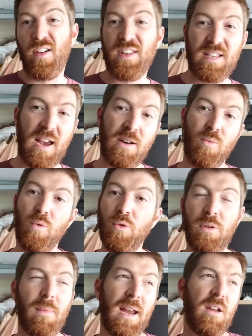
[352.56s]
on the side and
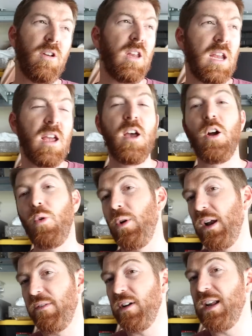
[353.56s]
ruined my hoodie or
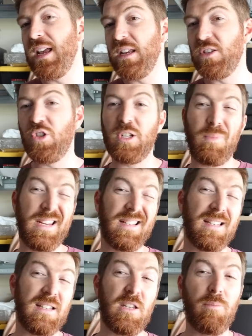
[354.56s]
whatever it is, just
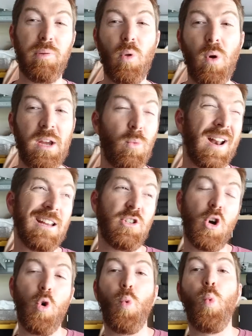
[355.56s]
because it's deploying when I
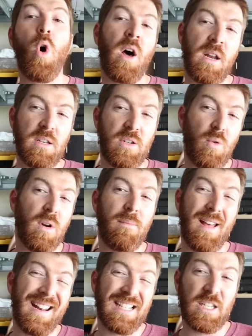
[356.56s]
don't want it to, or I'm
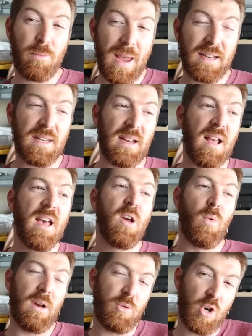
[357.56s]
not expected
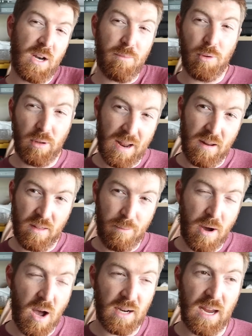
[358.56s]
when I'm trying to pull it out of the
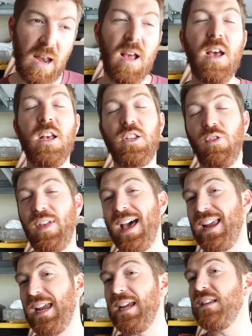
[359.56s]
pocket. So
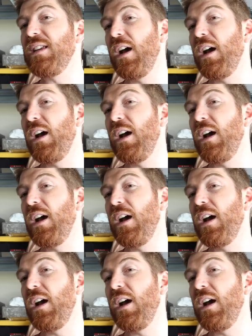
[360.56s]
that is